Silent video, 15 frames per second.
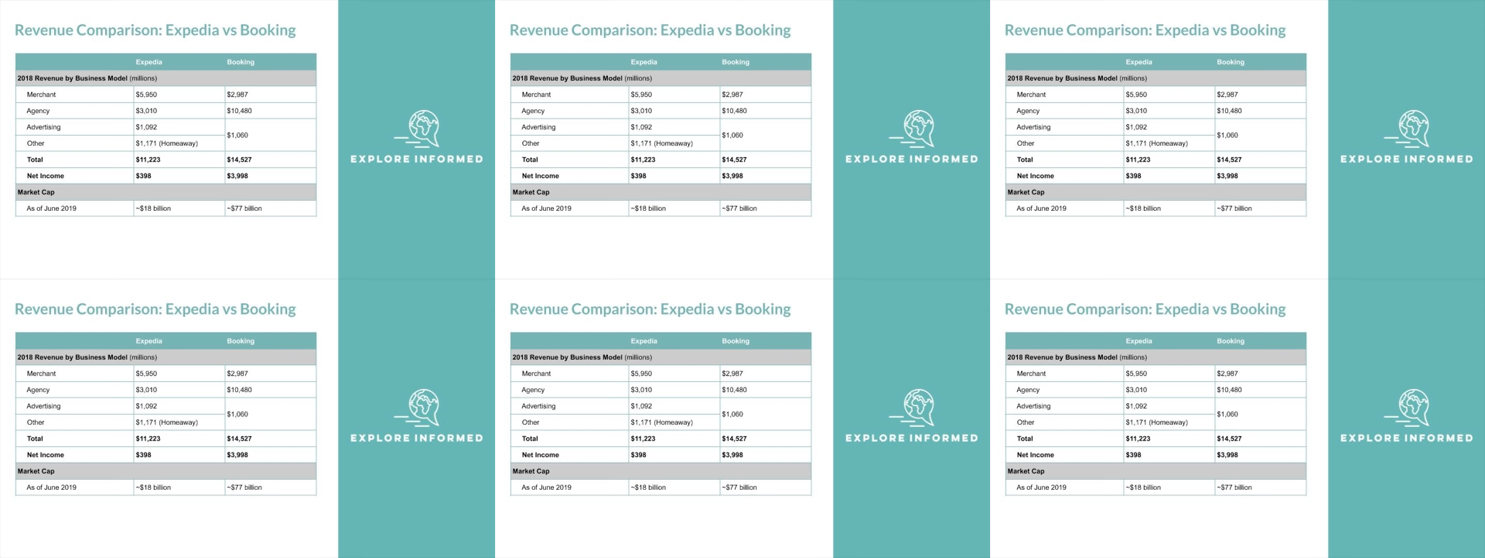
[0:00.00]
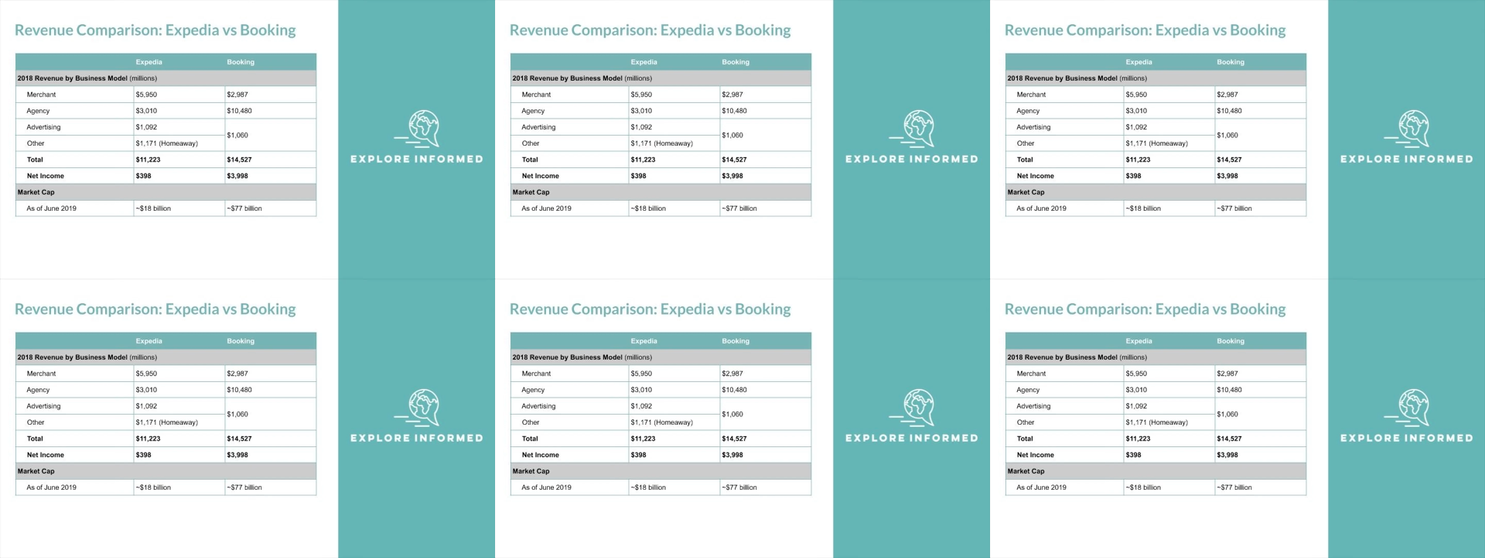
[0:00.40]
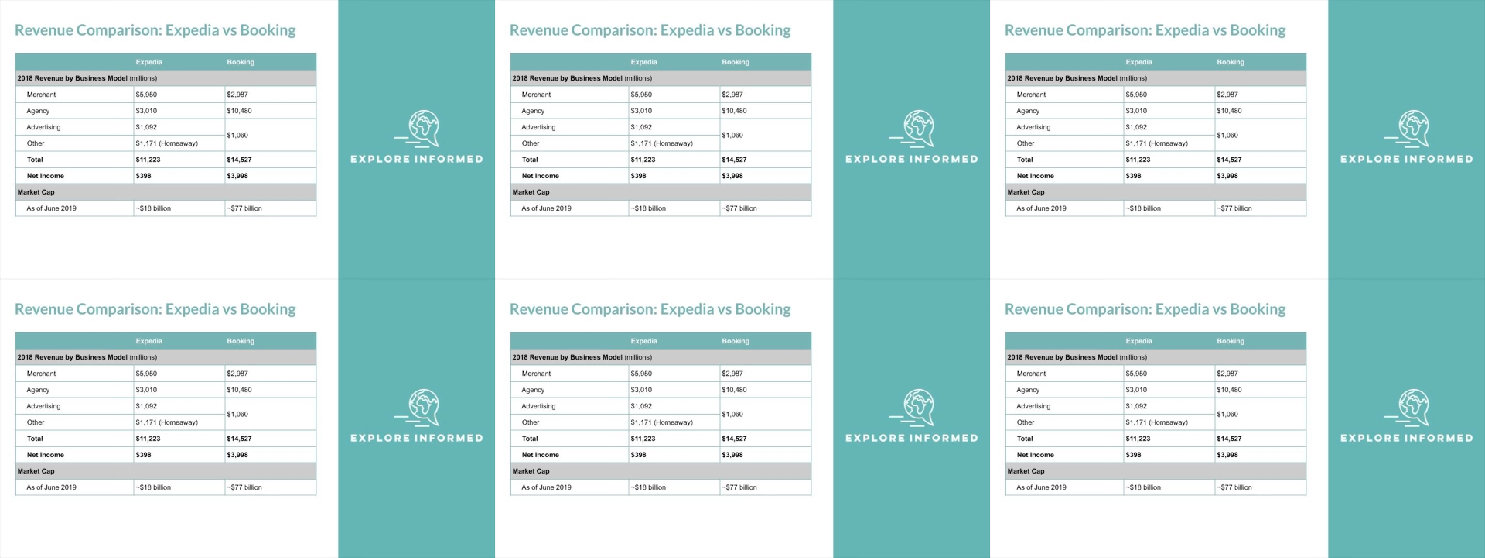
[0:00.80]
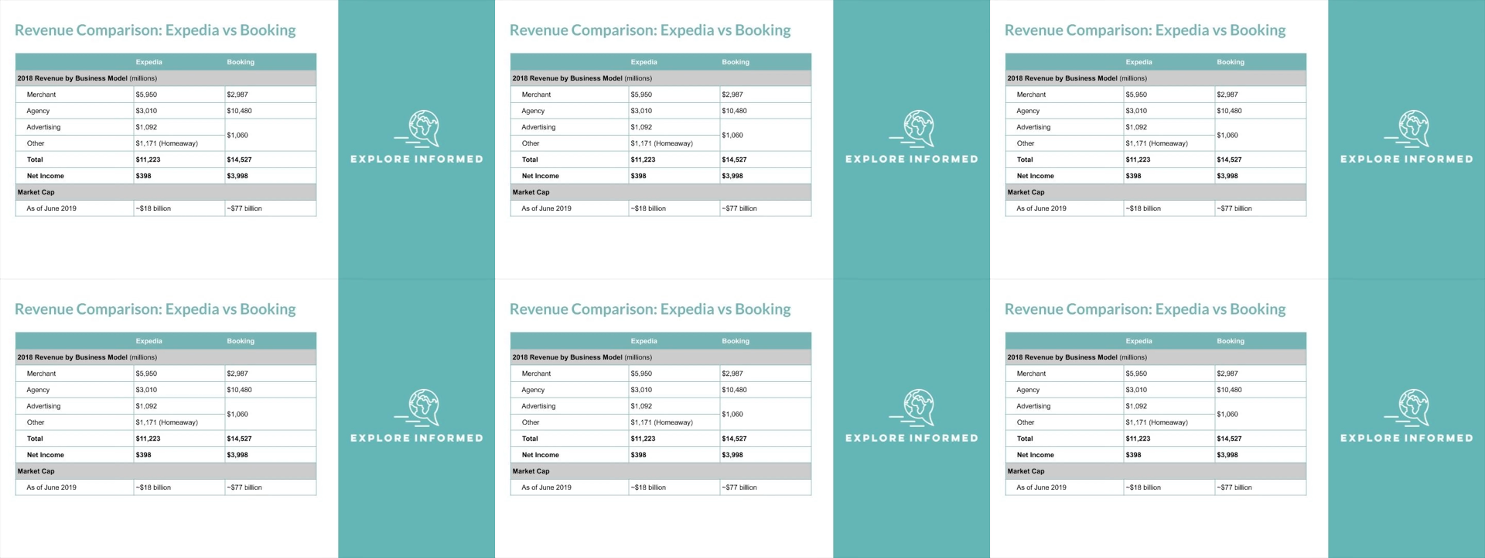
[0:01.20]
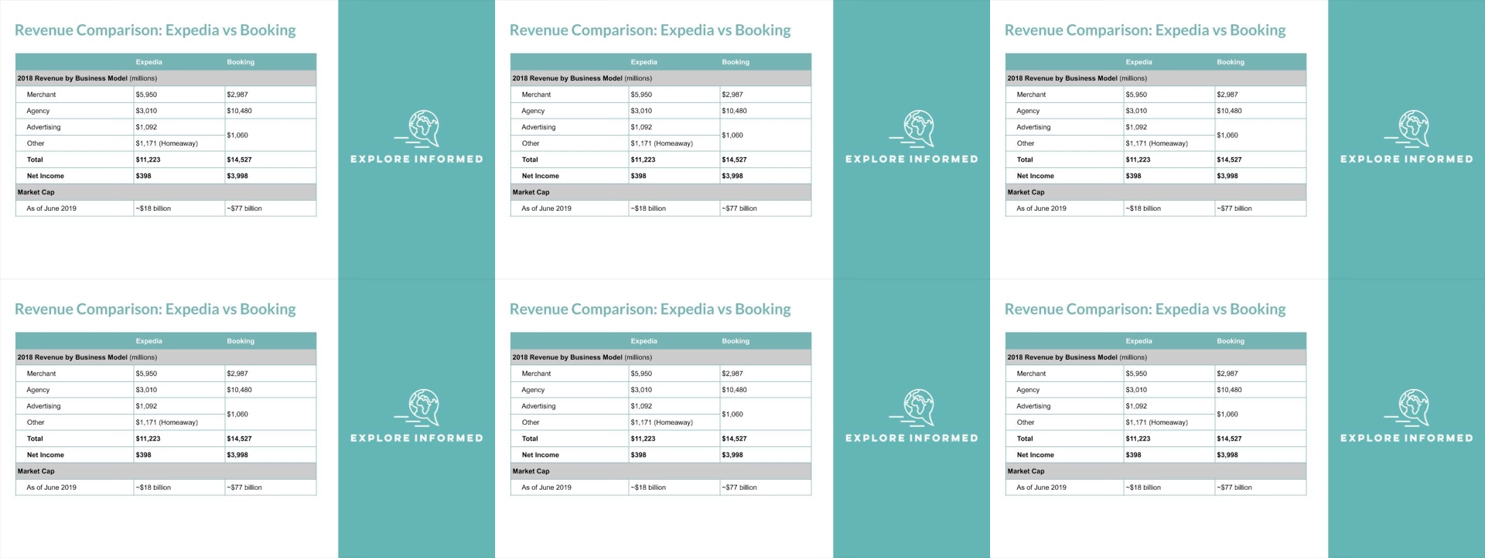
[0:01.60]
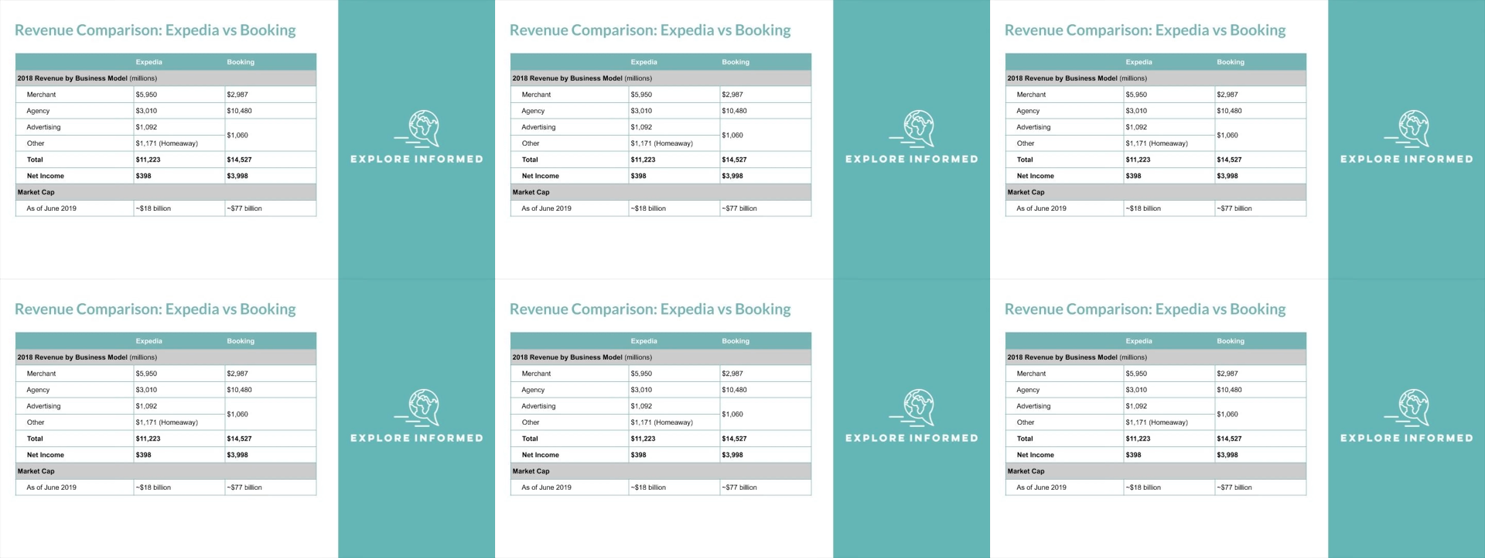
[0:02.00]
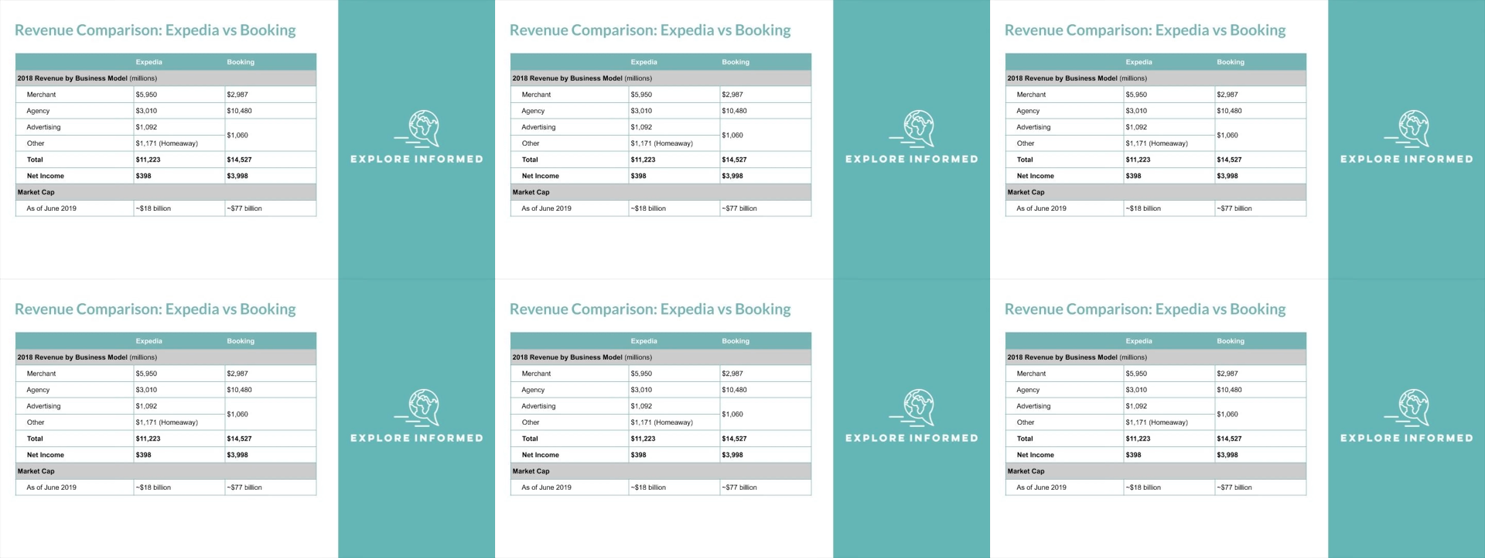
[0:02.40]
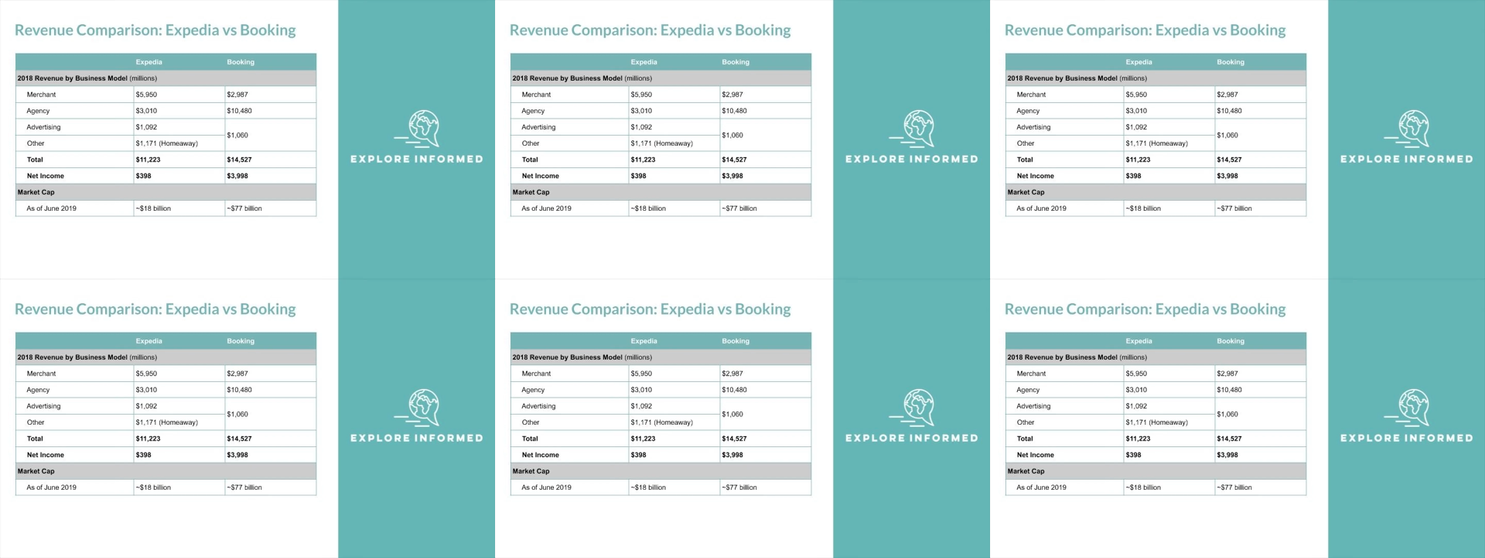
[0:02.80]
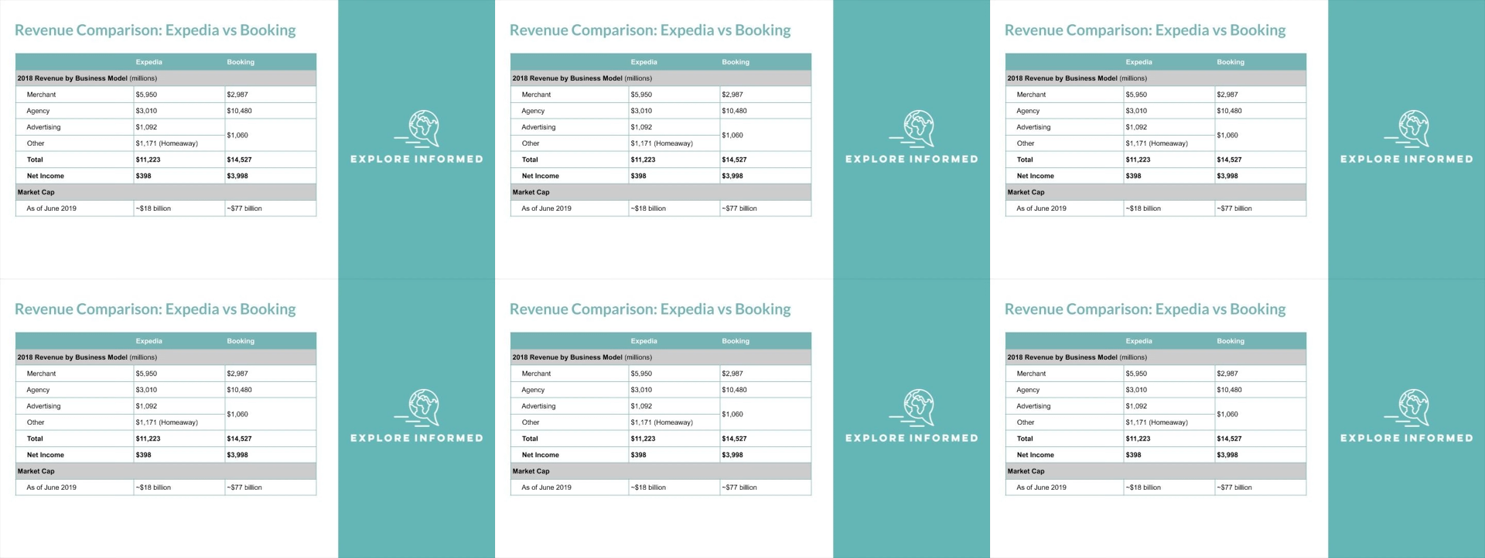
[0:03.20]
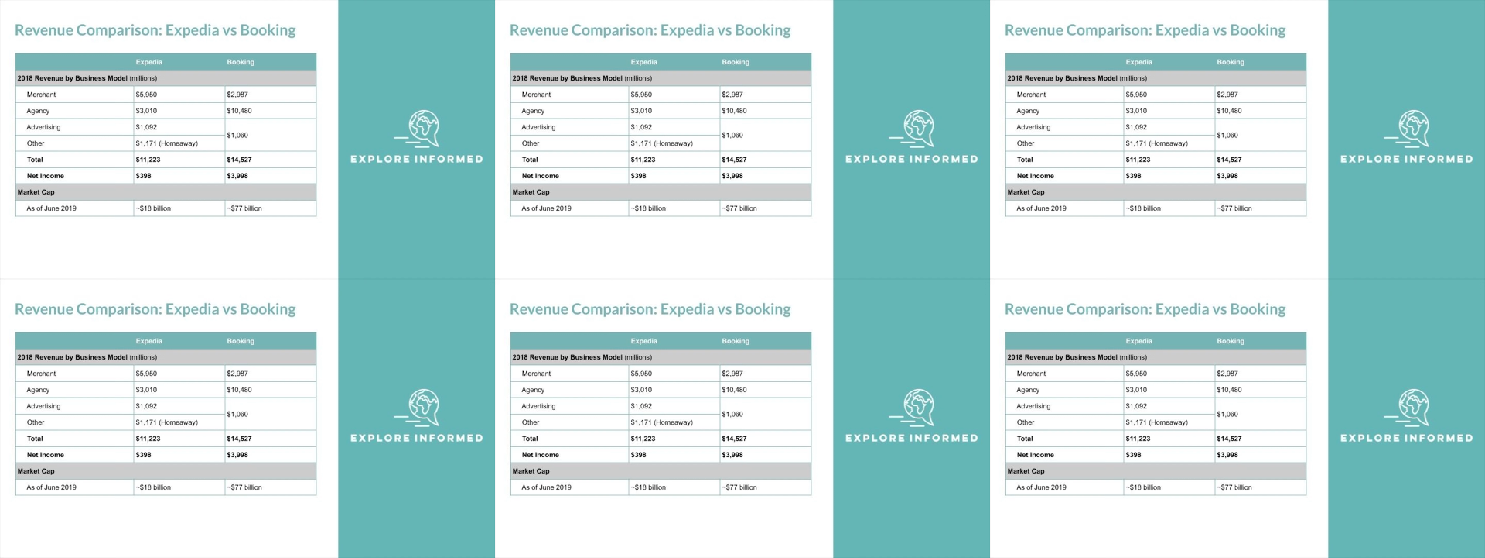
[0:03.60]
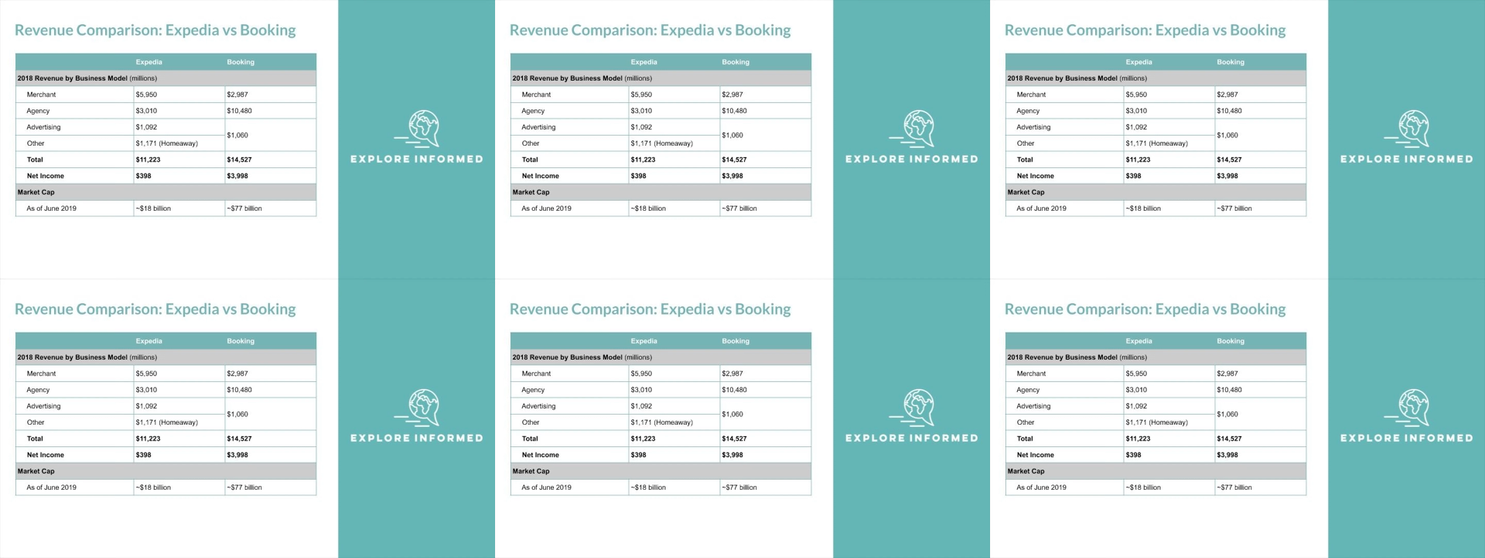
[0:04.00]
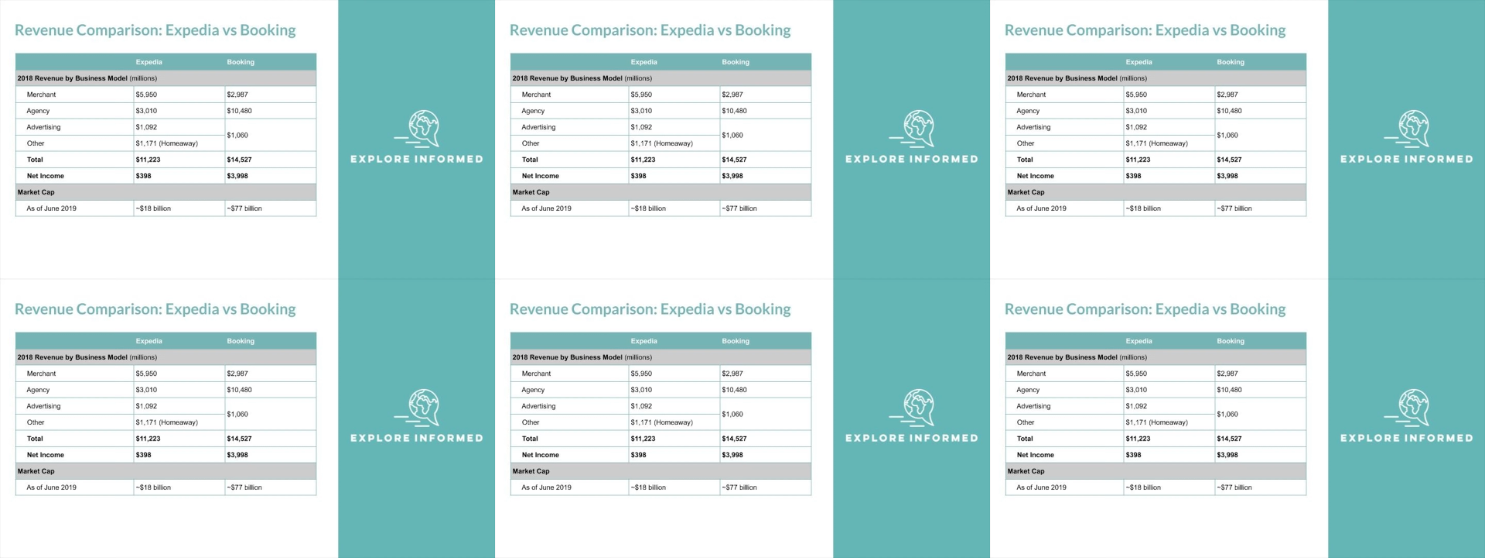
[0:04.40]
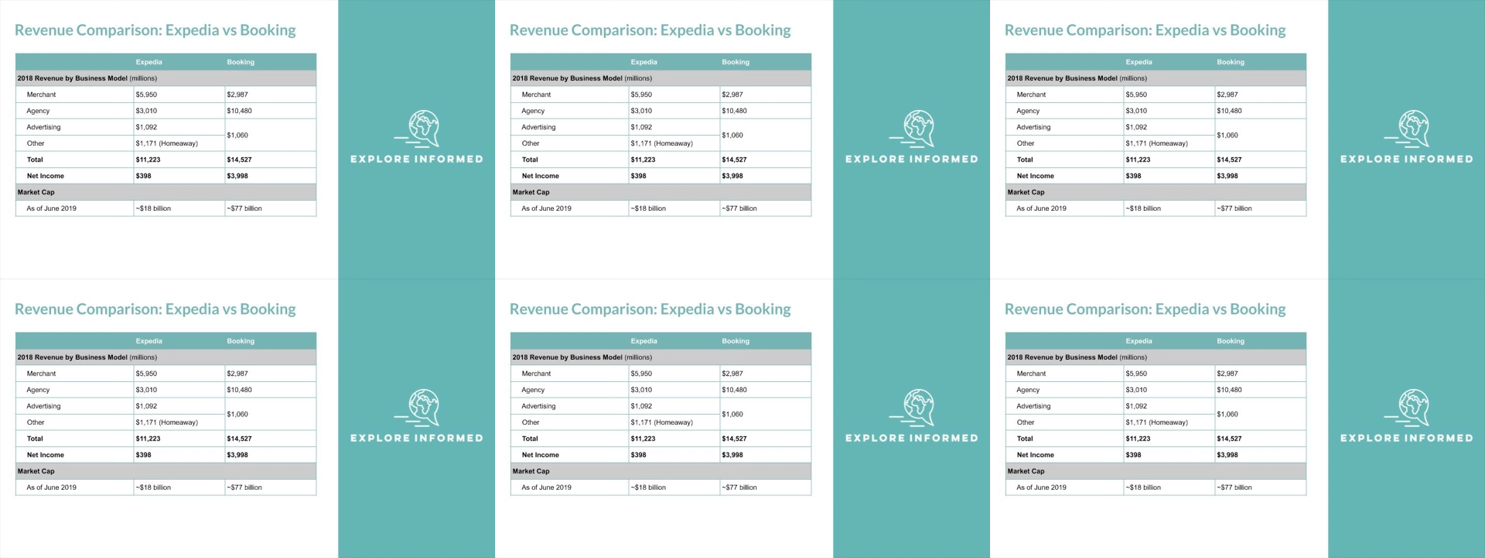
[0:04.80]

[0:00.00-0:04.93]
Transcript: No face is visible, so there are no lips to read.